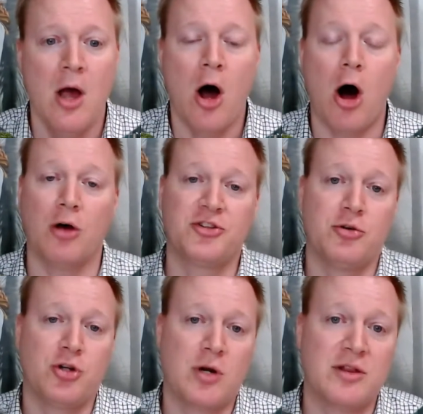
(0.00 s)
Also,
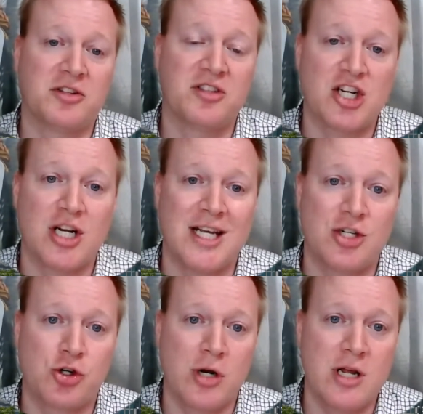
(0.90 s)
during the session
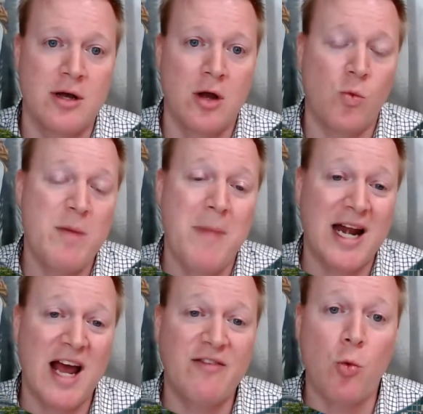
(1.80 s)
entry, we might
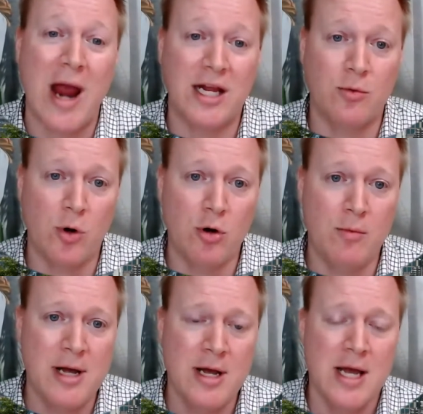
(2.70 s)
have a waiting room,
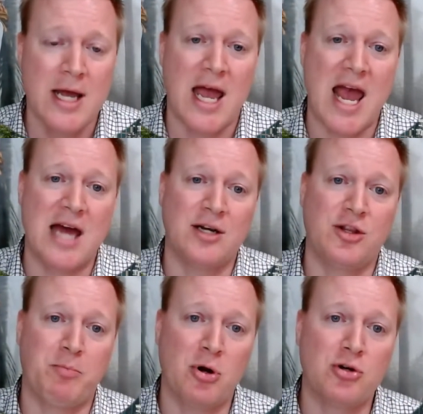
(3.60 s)
and the
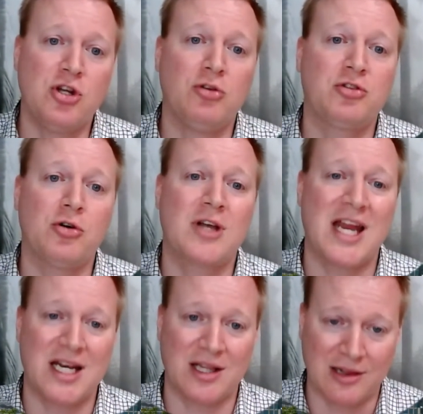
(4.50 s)
producer
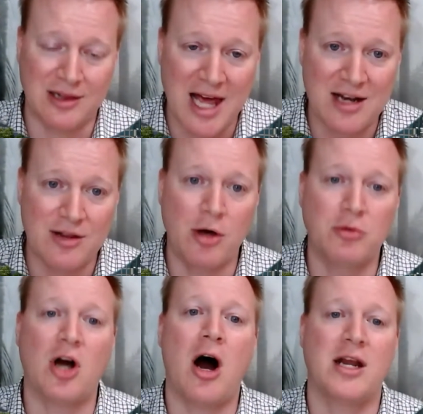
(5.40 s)
can let those
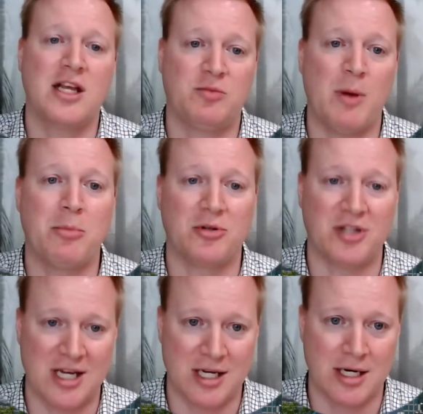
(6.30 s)
audience members
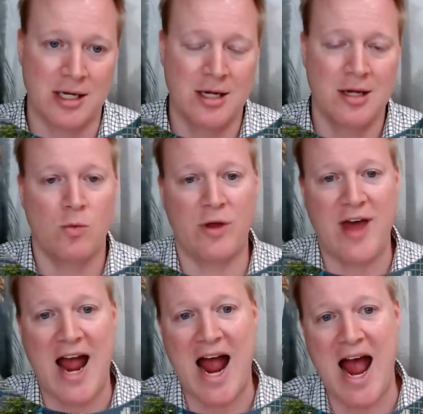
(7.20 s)
in
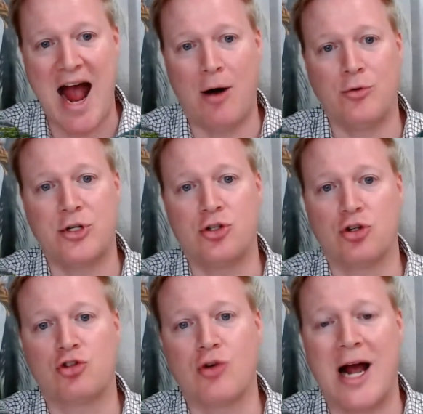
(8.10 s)
without
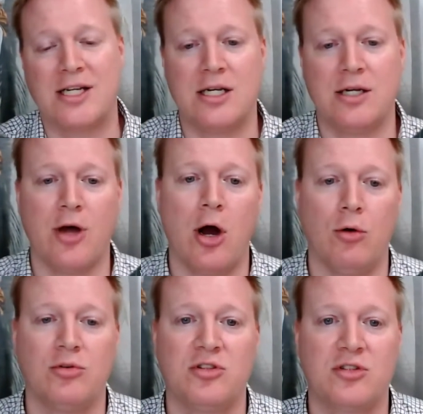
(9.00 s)
distracting the
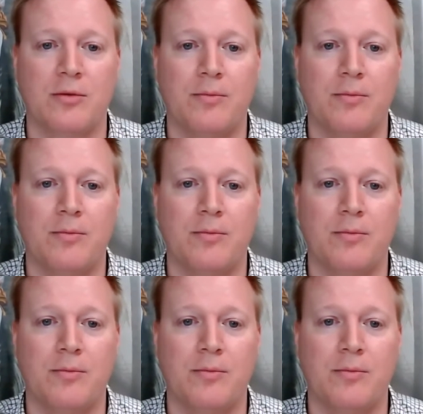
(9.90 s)
host.